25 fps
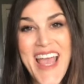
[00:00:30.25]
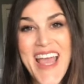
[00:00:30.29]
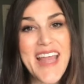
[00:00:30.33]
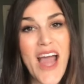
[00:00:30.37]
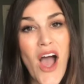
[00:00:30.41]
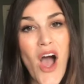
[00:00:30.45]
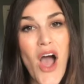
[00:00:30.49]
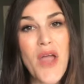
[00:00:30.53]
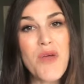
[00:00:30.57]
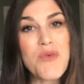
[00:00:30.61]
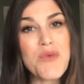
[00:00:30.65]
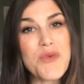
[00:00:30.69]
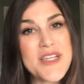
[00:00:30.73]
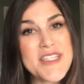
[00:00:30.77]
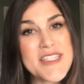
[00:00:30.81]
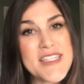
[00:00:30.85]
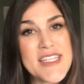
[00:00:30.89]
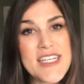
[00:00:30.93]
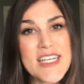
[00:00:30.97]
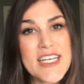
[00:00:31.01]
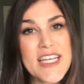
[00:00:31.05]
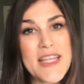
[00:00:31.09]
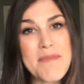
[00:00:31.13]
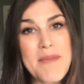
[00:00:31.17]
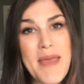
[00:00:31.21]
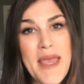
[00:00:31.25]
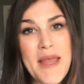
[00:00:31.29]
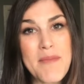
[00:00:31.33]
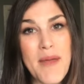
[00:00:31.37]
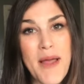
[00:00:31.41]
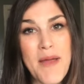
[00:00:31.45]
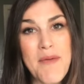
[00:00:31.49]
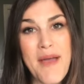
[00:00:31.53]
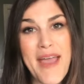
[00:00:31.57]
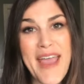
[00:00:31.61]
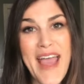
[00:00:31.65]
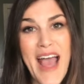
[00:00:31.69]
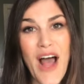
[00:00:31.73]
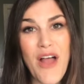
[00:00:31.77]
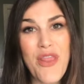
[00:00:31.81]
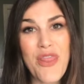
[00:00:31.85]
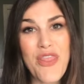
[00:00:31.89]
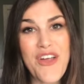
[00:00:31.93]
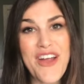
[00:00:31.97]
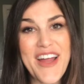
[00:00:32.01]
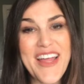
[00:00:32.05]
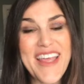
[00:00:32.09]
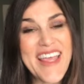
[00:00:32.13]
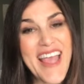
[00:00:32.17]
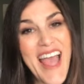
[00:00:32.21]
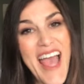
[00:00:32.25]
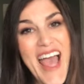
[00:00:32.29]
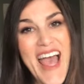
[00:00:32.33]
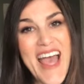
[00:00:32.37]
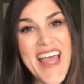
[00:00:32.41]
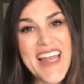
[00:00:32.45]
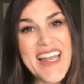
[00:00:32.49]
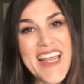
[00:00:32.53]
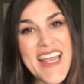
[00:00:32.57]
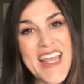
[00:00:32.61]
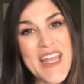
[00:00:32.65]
Now, I recently made my way out there again